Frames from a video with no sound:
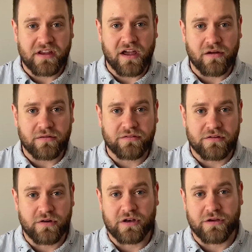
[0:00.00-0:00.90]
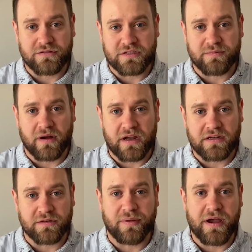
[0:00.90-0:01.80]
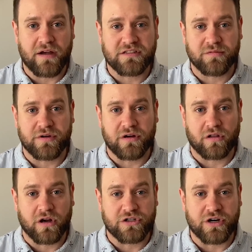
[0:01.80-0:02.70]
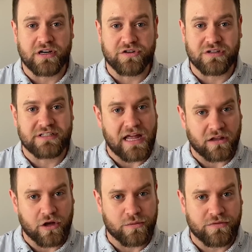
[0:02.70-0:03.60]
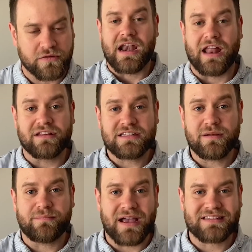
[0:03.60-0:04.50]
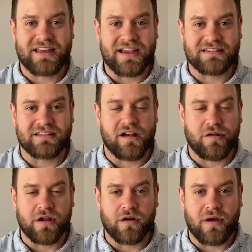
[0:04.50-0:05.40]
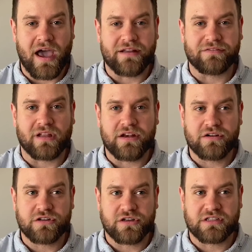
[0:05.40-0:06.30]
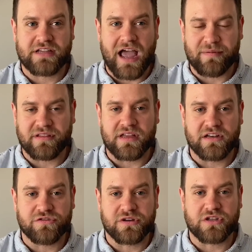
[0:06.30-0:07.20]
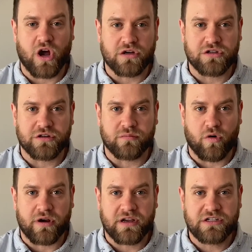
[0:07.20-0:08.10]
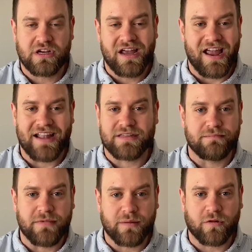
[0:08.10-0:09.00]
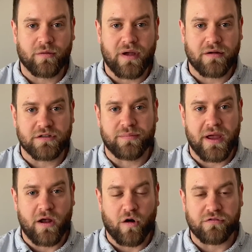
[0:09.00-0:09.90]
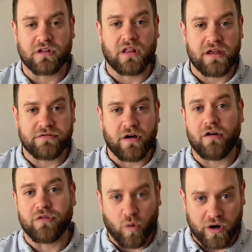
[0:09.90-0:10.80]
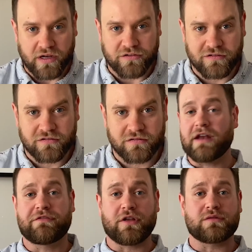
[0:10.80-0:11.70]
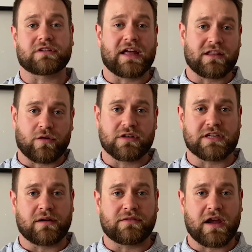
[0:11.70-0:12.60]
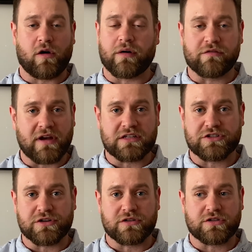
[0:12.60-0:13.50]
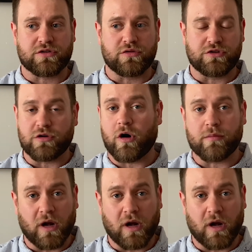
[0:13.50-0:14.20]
else, you could use this money to pay off some of your larger interest debt loads. Now, this is the best case scenario, and if lenders are just capping the interest onto your mortgage, it's a minimal amount to pay over the life of the mortgage. And for those landlords out there or investors who do own